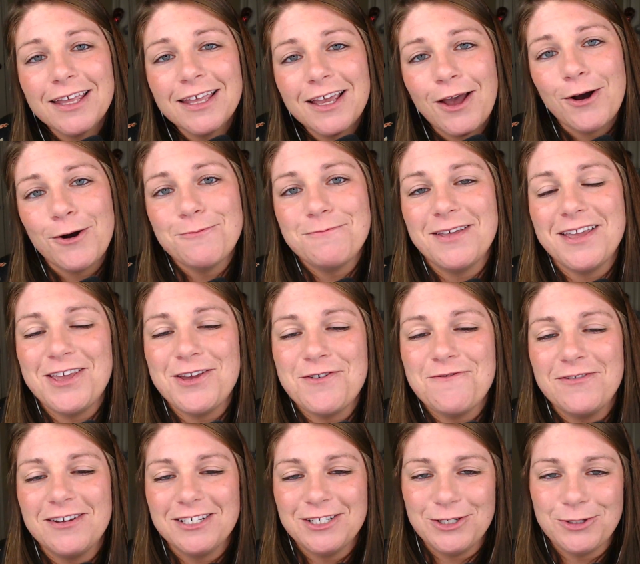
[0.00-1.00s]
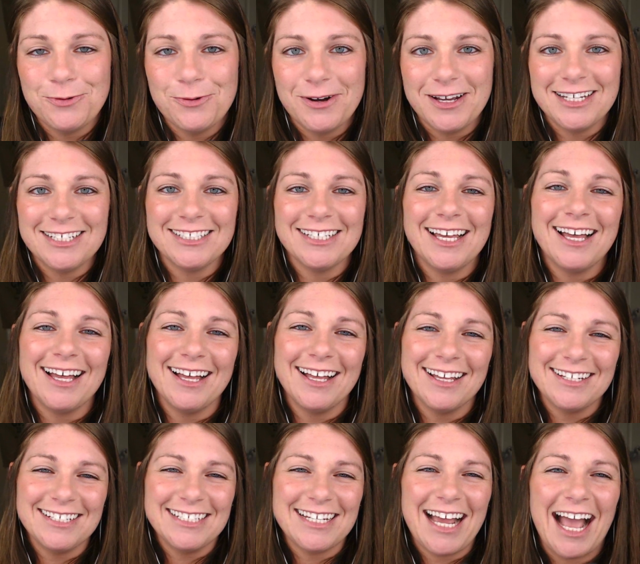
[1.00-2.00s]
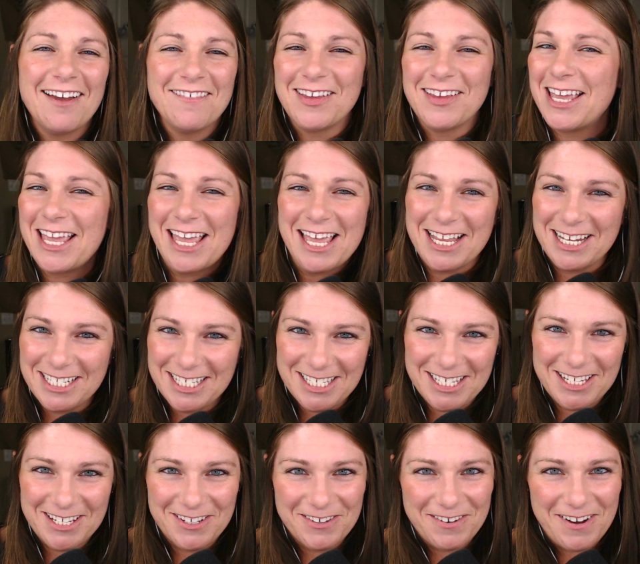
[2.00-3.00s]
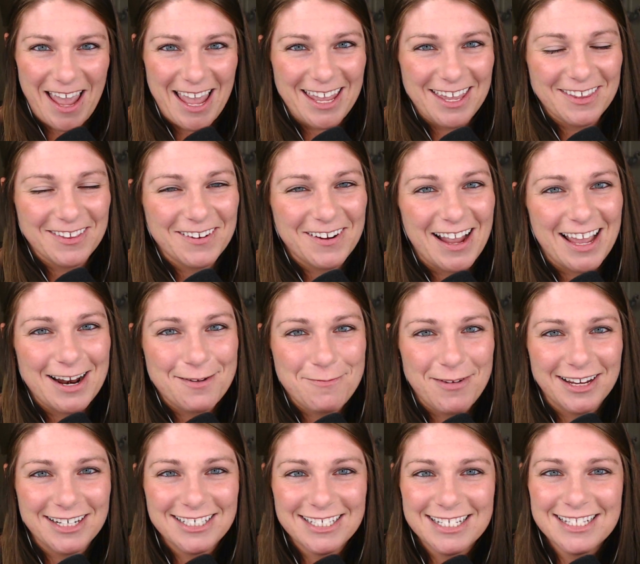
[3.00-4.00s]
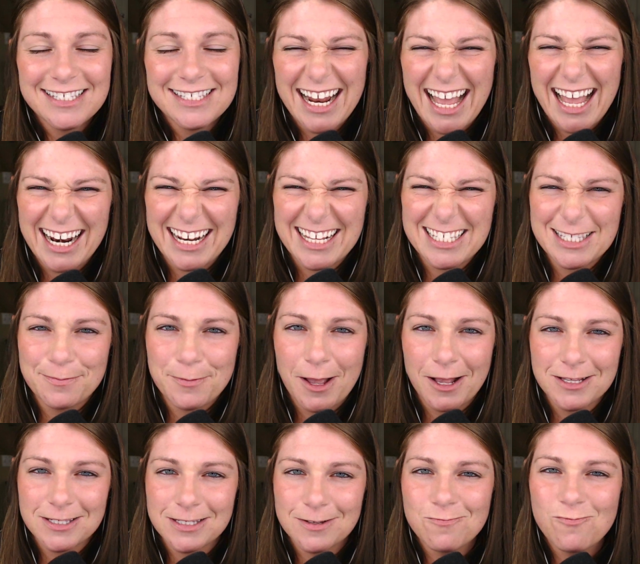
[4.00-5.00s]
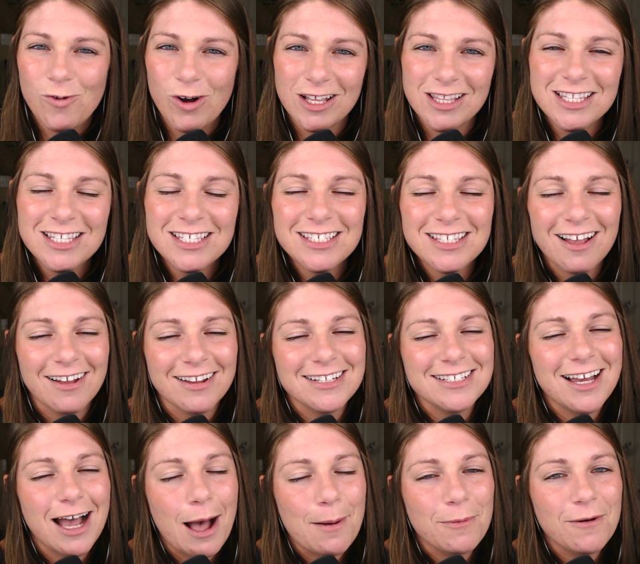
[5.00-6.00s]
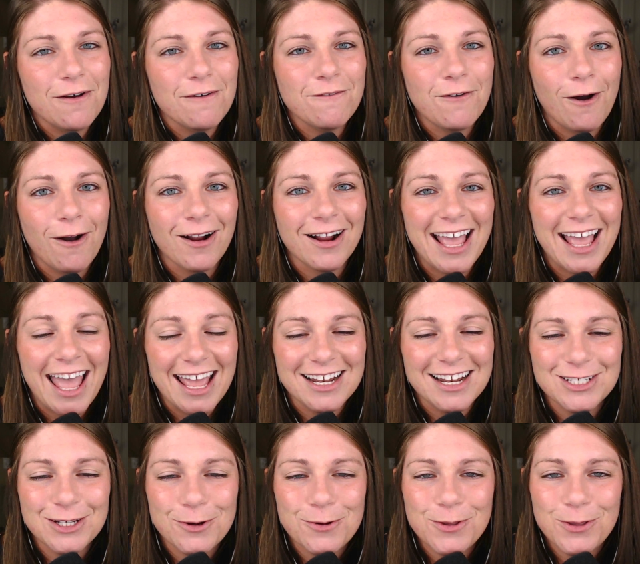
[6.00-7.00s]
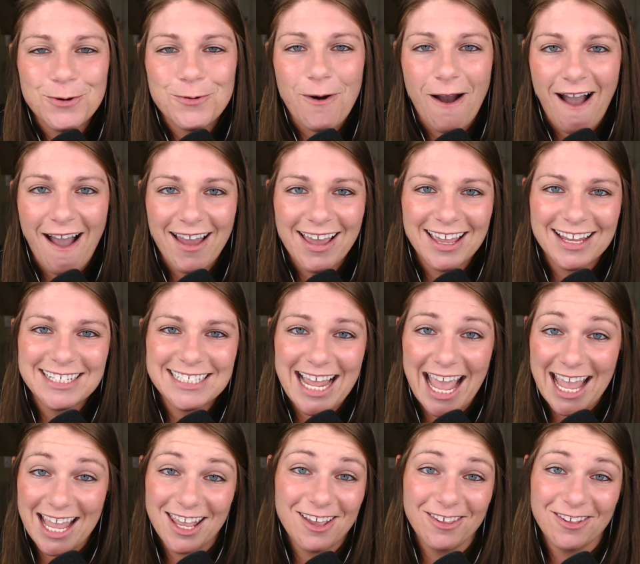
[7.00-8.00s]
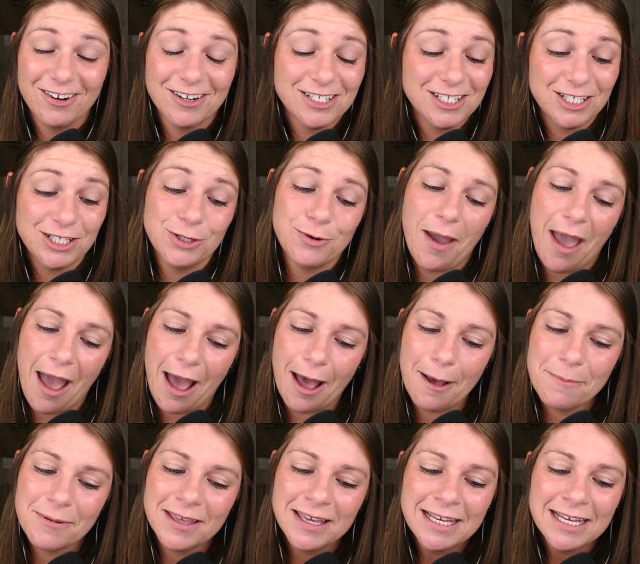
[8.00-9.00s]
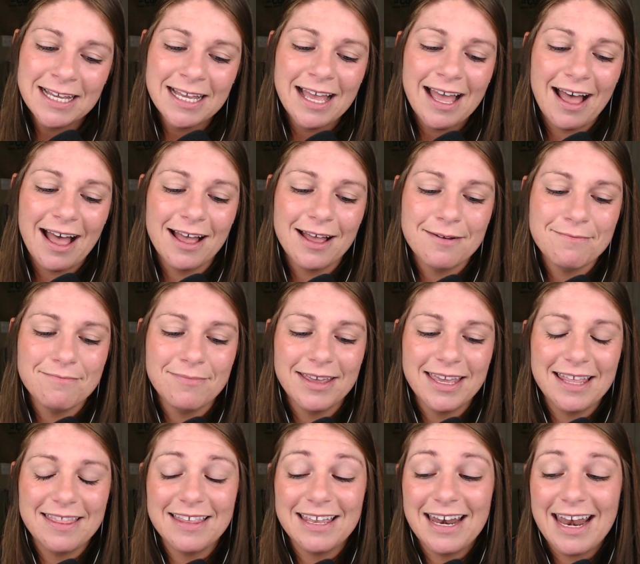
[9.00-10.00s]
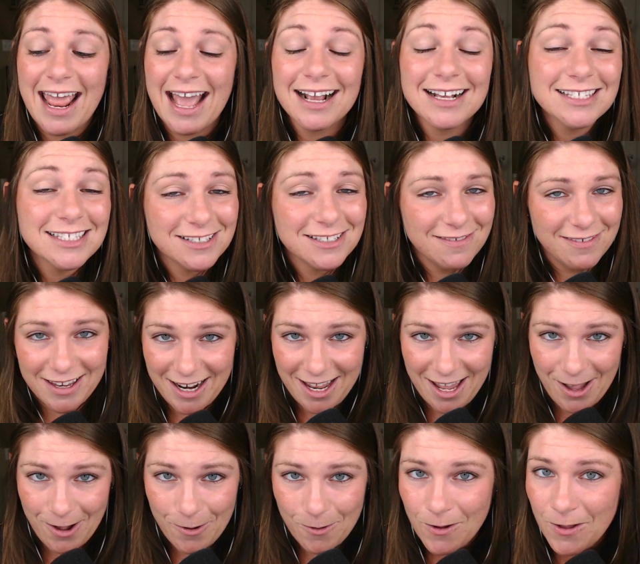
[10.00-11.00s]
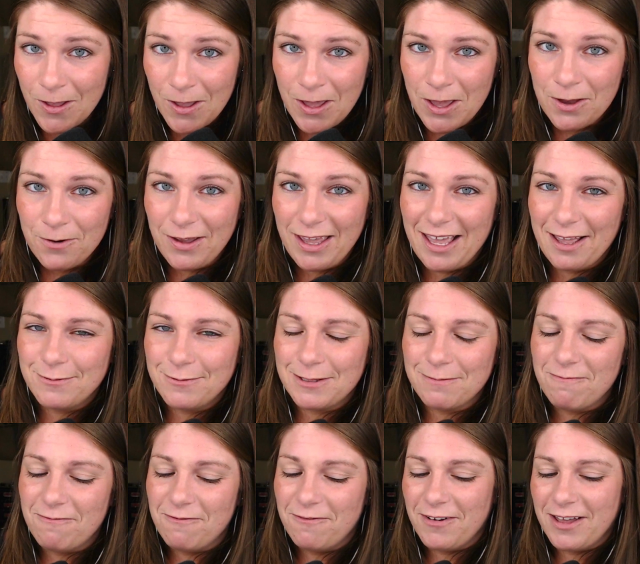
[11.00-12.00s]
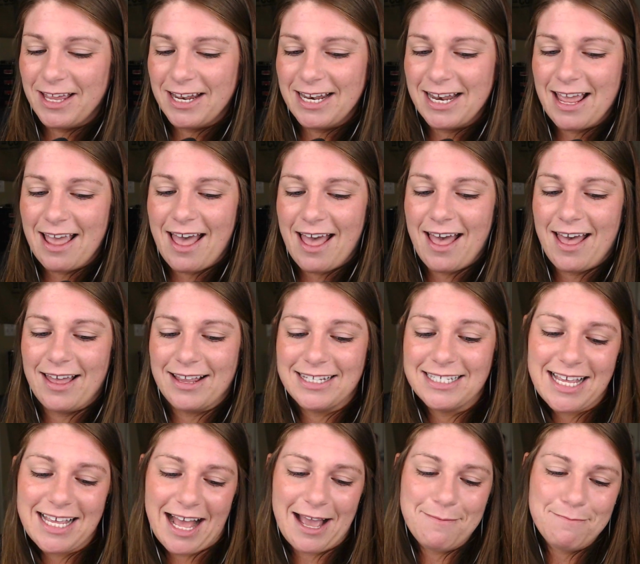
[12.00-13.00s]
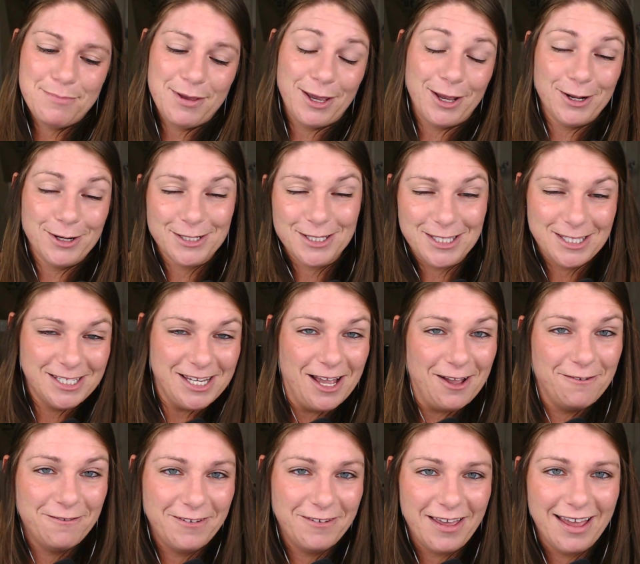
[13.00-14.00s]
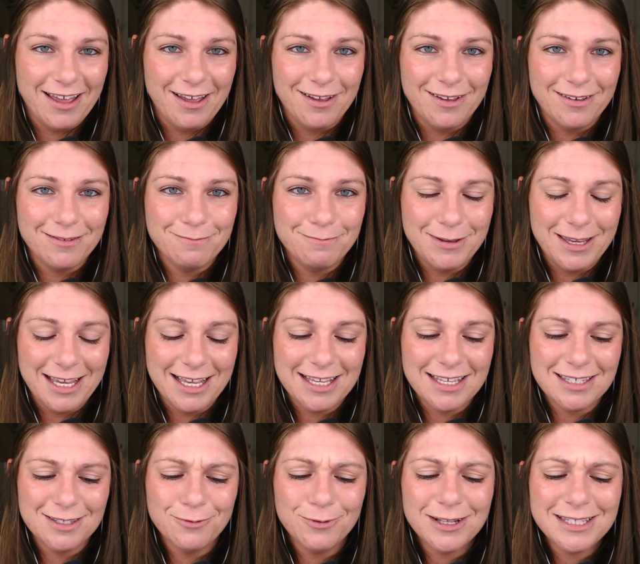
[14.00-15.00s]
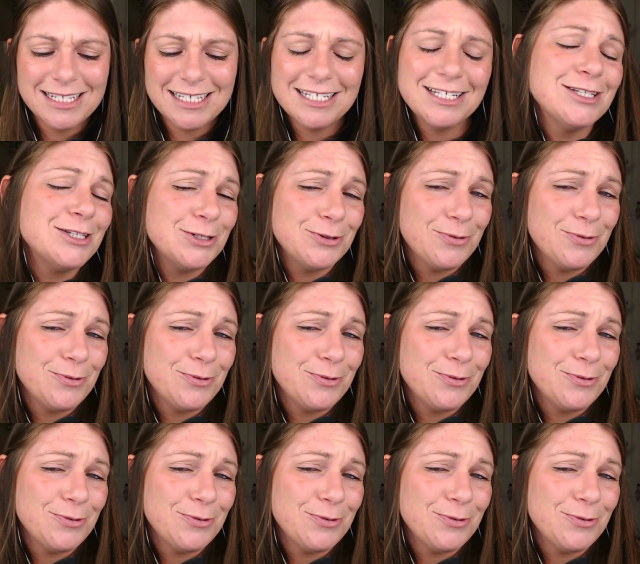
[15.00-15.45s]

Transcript: hope that you've enjoyed uh, diving into Angular animations and adding some custom ones on top of our Kendo U I and Angular to-do app. Um, in the next video, we have some fun uh, time picker stuff uh, because what's a to-do